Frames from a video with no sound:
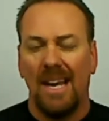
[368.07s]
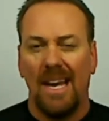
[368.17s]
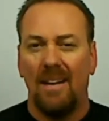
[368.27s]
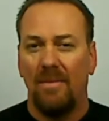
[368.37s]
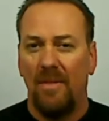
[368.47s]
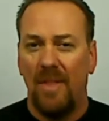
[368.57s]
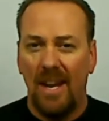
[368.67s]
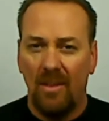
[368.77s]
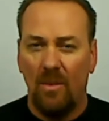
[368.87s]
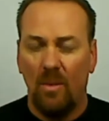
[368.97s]
And if
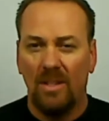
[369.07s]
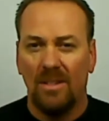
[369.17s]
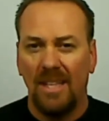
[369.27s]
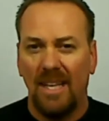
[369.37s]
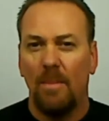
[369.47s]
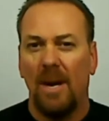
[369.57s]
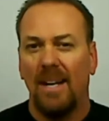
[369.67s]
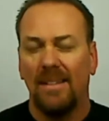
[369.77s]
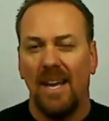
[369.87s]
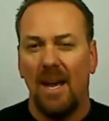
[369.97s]
they are the ones leading by
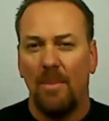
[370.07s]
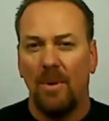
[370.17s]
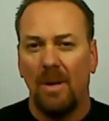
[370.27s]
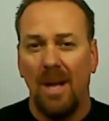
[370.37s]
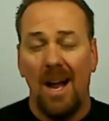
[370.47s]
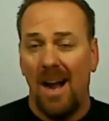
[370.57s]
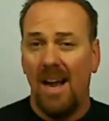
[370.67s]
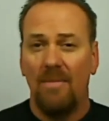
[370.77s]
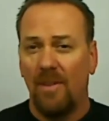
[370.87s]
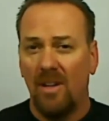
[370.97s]
example,
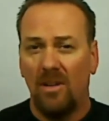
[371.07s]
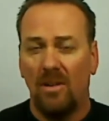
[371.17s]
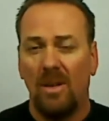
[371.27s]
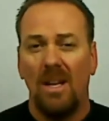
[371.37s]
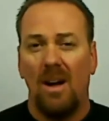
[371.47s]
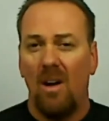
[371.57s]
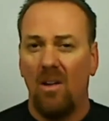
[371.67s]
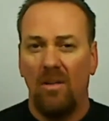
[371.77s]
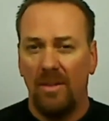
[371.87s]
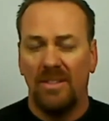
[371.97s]
I follow
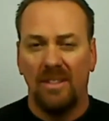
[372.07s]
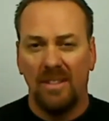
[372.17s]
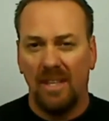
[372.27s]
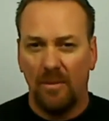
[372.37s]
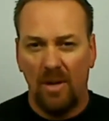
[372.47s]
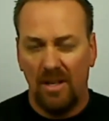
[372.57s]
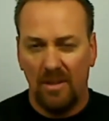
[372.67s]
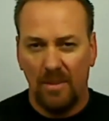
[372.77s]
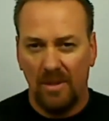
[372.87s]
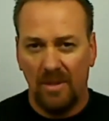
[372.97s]
all of the successful
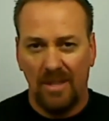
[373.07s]
entrepreneurs.